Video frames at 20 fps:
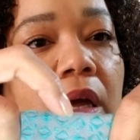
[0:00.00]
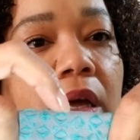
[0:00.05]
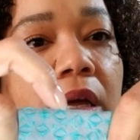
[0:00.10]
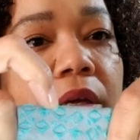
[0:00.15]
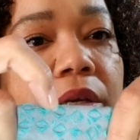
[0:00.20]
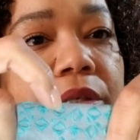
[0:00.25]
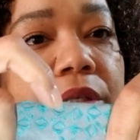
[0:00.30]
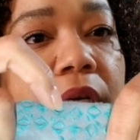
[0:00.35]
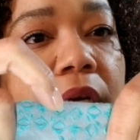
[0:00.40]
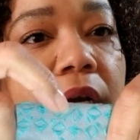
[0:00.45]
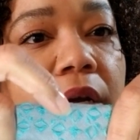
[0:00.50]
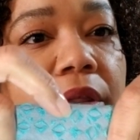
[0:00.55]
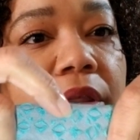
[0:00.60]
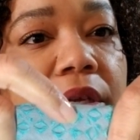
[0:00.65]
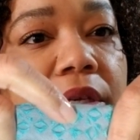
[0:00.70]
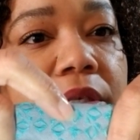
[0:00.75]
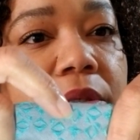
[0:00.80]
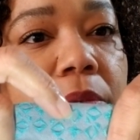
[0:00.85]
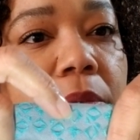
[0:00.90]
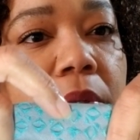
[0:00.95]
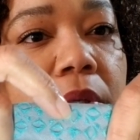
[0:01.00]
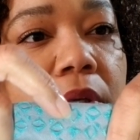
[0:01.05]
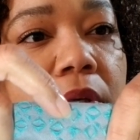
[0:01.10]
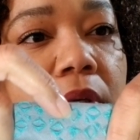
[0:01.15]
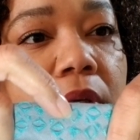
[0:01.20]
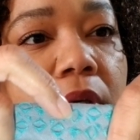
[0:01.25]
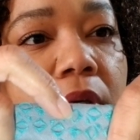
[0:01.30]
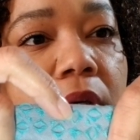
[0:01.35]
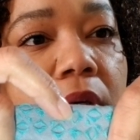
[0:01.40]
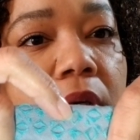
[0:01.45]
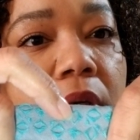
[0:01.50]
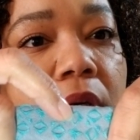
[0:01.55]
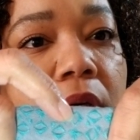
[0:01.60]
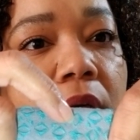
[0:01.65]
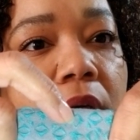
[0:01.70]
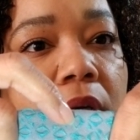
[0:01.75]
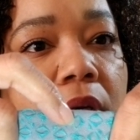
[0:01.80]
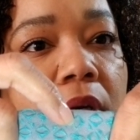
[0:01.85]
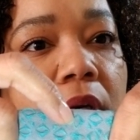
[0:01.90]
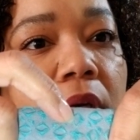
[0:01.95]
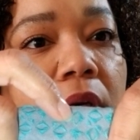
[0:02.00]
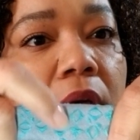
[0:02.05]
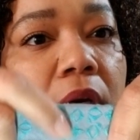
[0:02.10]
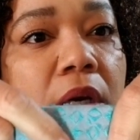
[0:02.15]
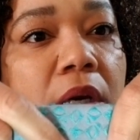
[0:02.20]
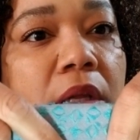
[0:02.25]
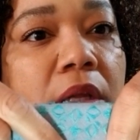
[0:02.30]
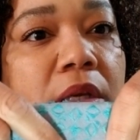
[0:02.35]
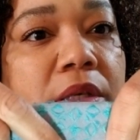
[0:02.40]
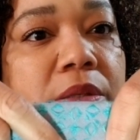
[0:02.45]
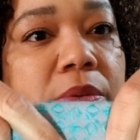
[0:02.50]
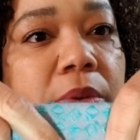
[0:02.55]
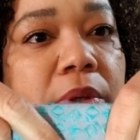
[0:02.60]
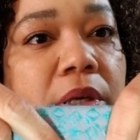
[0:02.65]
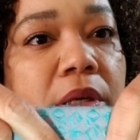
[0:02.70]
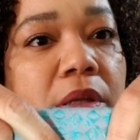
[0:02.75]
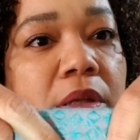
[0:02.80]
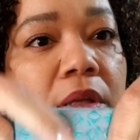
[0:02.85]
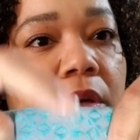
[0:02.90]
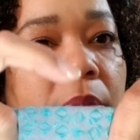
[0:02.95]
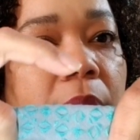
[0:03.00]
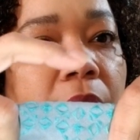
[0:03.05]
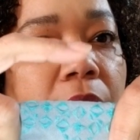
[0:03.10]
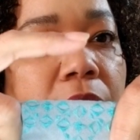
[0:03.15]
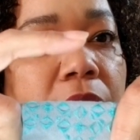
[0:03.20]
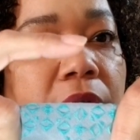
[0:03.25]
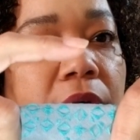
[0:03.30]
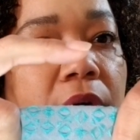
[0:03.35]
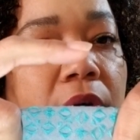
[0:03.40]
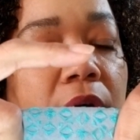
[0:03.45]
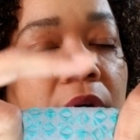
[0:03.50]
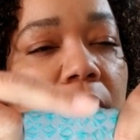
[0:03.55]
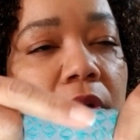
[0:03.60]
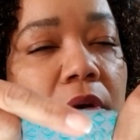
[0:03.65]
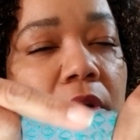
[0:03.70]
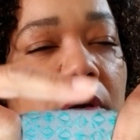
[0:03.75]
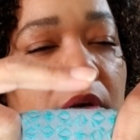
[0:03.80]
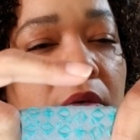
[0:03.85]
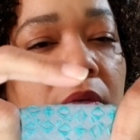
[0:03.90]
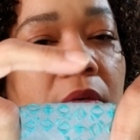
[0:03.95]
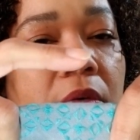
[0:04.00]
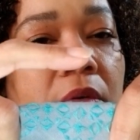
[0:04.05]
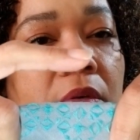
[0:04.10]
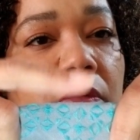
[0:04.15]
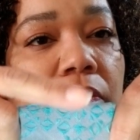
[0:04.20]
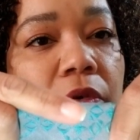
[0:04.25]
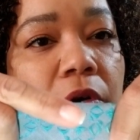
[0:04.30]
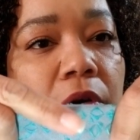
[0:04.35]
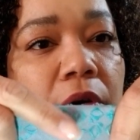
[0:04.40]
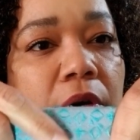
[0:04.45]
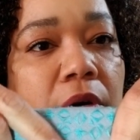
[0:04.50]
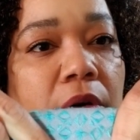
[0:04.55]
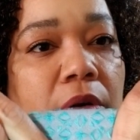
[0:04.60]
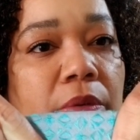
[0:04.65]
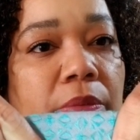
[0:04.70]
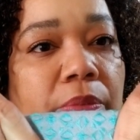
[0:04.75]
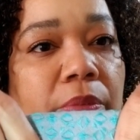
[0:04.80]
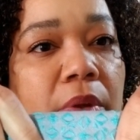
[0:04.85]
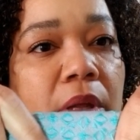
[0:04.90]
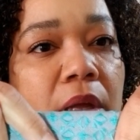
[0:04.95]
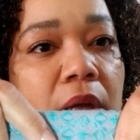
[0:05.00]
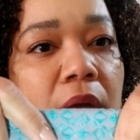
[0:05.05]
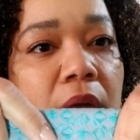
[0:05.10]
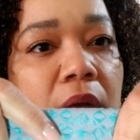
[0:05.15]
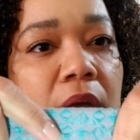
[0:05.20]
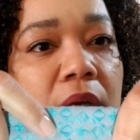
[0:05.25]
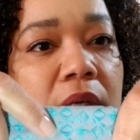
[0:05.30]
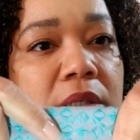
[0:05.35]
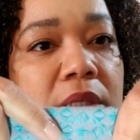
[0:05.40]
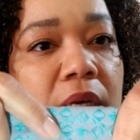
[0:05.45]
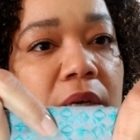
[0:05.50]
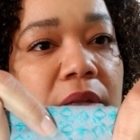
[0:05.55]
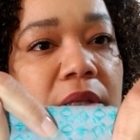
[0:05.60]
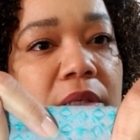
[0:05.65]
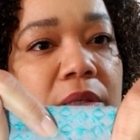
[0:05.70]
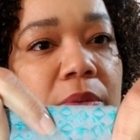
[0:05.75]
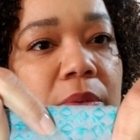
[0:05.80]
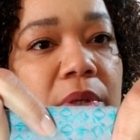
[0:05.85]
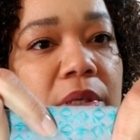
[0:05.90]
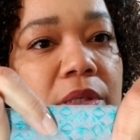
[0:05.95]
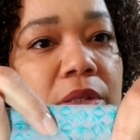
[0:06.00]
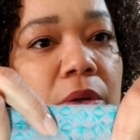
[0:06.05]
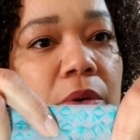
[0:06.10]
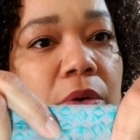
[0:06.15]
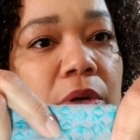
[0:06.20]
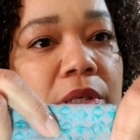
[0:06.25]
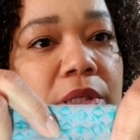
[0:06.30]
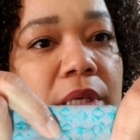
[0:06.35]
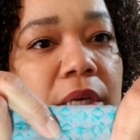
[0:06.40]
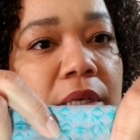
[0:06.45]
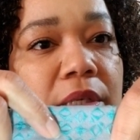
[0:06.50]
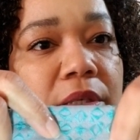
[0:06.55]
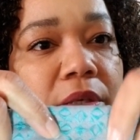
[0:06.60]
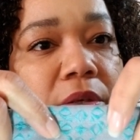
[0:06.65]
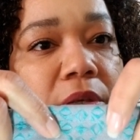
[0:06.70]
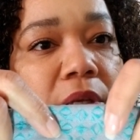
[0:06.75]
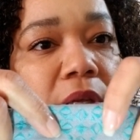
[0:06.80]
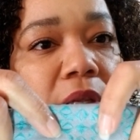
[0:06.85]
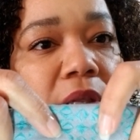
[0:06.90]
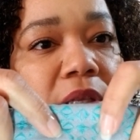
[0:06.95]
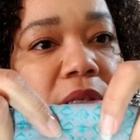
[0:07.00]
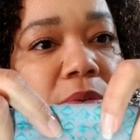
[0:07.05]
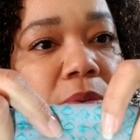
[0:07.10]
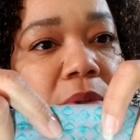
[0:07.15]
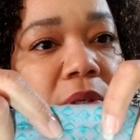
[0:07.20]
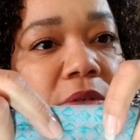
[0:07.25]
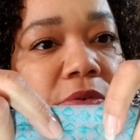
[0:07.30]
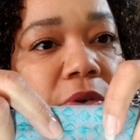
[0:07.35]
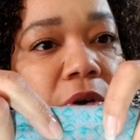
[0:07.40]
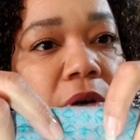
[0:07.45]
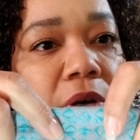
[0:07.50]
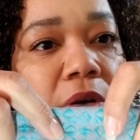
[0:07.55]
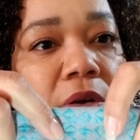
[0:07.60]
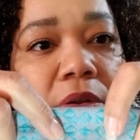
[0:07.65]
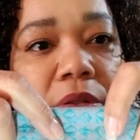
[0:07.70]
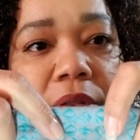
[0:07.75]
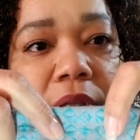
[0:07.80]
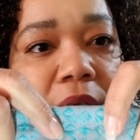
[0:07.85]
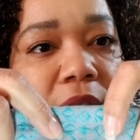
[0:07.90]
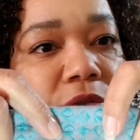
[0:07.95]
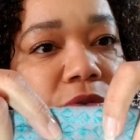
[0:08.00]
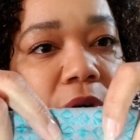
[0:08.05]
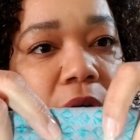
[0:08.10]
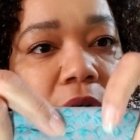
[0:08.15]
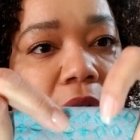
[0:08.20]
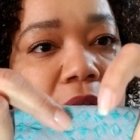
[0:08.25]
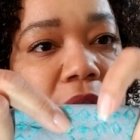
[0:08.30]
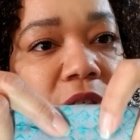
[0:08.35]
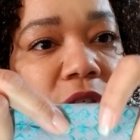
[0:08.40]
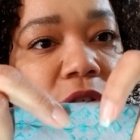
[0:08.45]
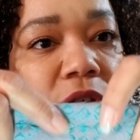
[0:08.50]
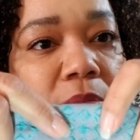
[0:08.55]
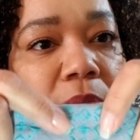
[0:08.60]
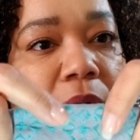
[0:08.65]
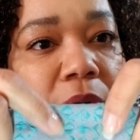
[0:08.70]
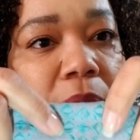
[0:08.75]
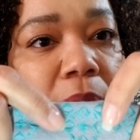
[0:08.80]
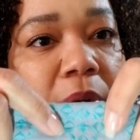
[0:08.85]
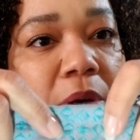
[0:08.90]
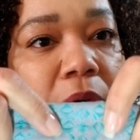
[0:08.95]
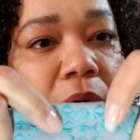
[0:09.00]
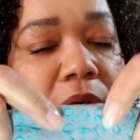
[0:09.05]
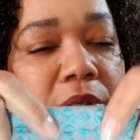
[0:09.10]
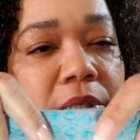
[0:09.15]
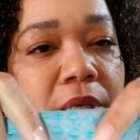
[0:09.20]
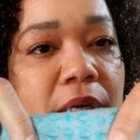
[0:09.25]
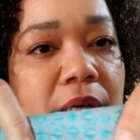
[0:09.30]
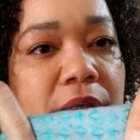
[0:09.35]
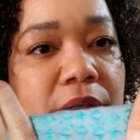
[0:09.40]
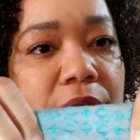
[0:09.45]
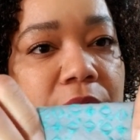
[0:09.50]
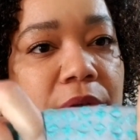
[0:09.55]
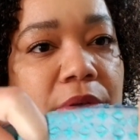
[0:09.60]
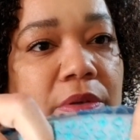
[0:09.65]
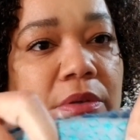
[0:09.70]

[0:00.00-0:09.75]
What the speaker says: You see how this one and this one, they're both vertical. See how this one is horizontal and this one is vertical? That's wrong. These should both be horizontal.